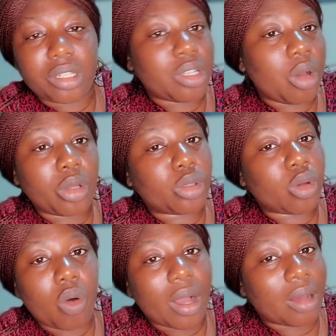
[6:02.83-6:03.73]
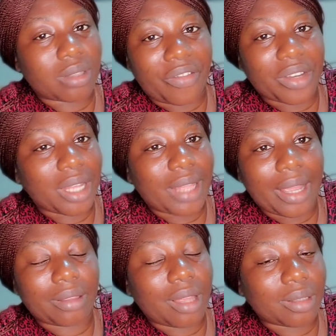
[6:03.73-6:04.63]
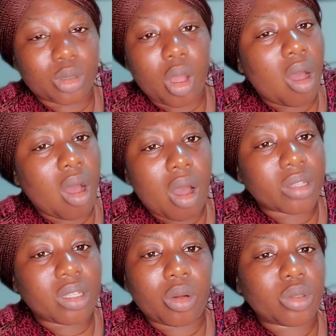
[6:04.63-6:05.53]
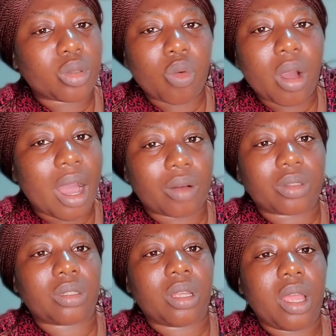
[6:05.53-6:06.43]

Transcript: is not going to work out, Africantigress, at all. It's not going to work out.